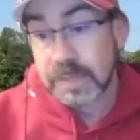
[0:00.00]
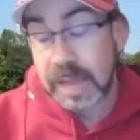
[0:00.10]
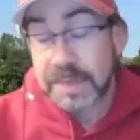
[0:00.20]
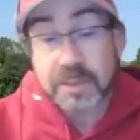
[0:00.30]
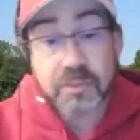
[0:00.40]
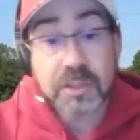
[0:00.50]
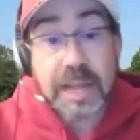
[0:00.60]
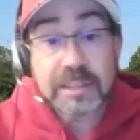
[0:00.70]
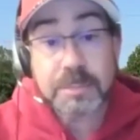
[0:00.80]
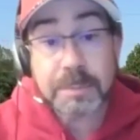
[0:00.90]
I think there's a
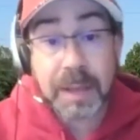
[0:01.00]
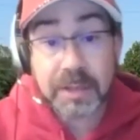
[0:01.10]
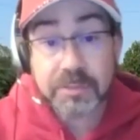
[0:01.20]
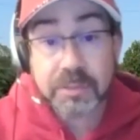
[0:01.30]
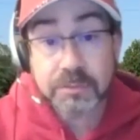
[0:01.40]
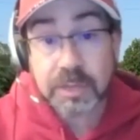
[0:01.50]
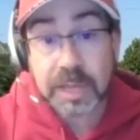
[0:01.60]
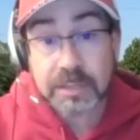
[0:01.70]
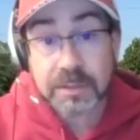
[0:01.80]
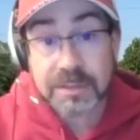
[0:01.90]
lot to be positive, a
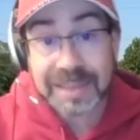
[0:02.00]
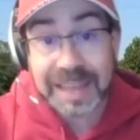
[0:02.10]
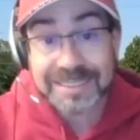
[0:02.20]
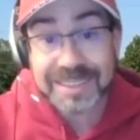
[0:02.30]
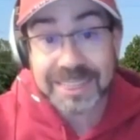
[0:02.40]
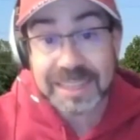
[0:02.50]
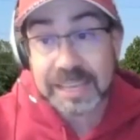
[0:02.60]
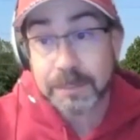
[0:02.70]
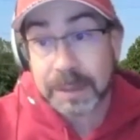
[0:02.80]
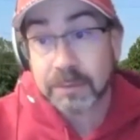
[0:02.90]
lot to
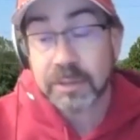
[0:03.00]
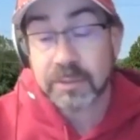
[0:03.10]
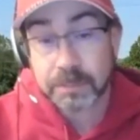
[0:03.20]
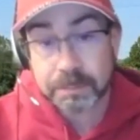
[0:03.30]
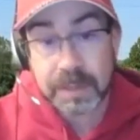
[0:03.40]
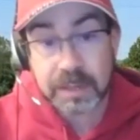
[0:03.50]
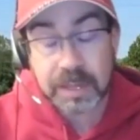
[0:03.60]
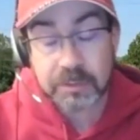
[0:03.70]
think about as